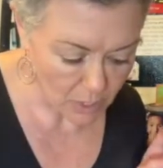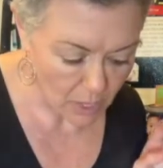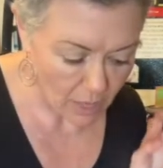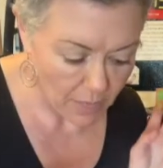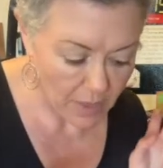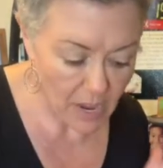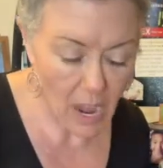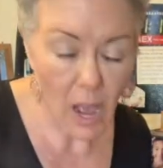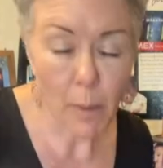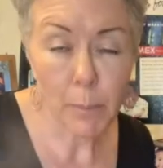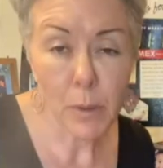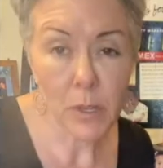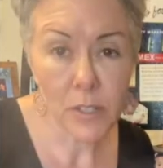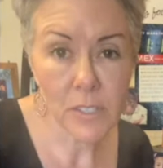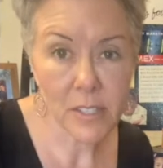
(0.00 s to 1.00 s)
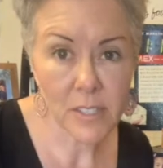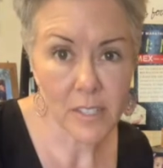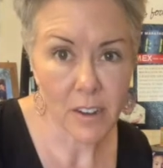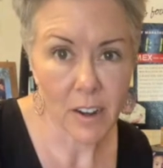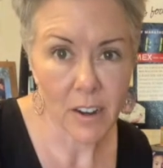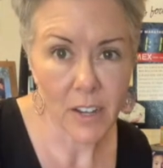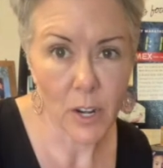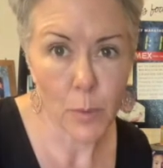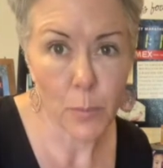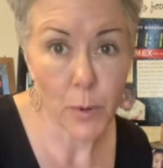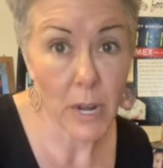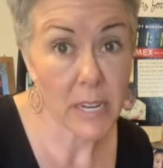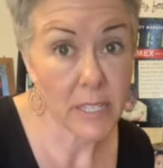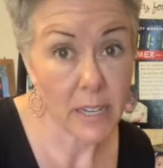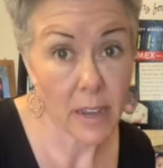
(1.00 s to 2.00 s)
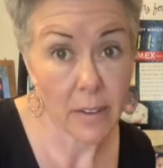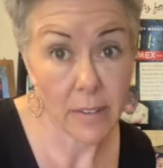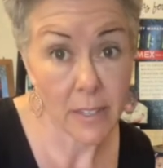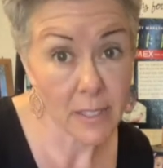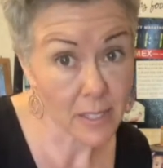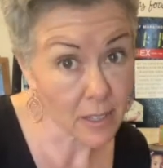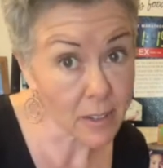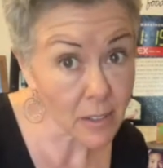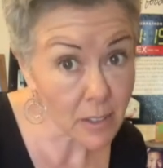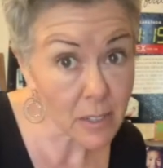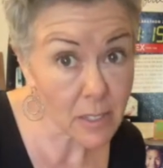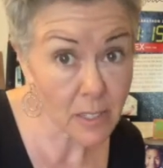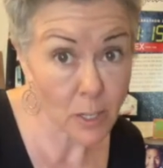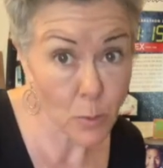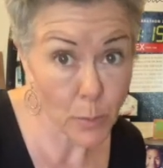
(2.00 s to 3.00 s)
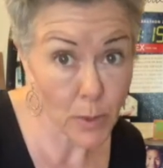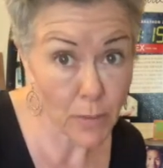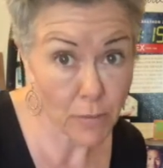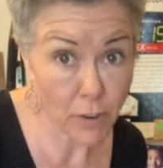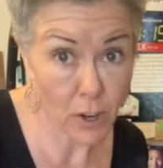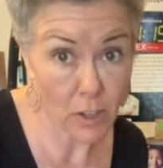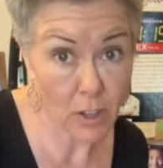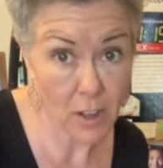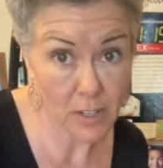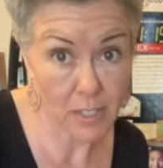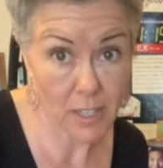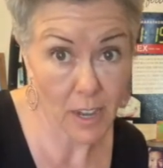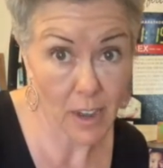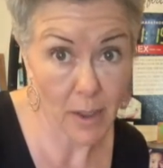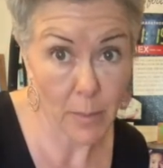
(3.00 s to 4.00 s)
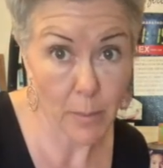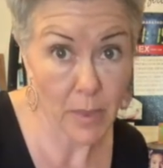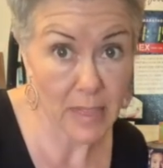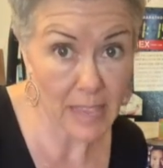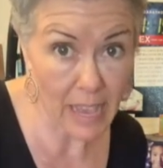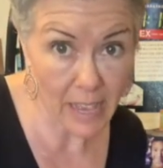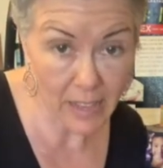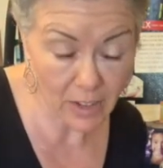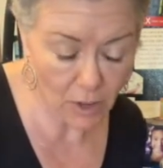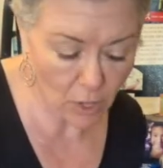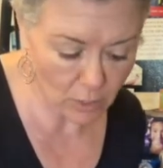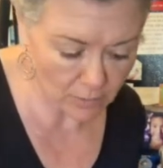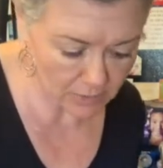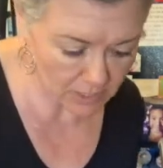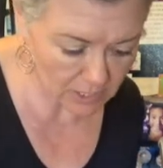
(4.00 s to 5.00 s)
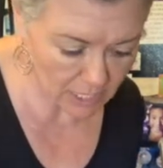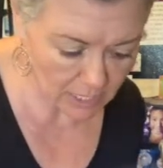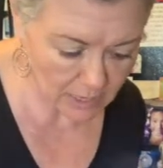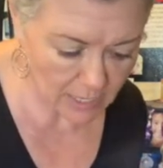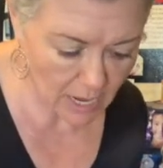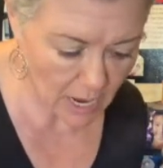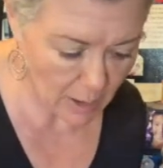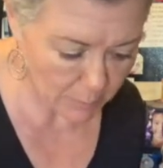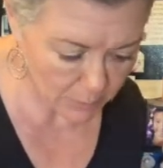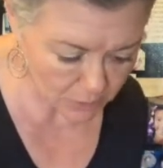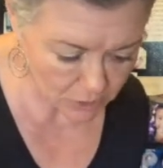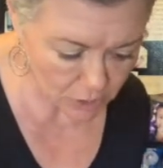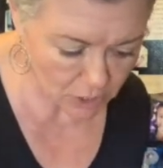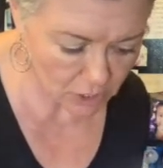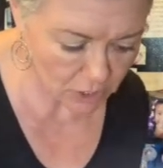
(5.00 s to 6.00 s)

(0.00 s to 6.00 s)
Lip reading: The apples are gonna break down. It's gonna look soupy for a long time, but then all of a sudden the apples are gonna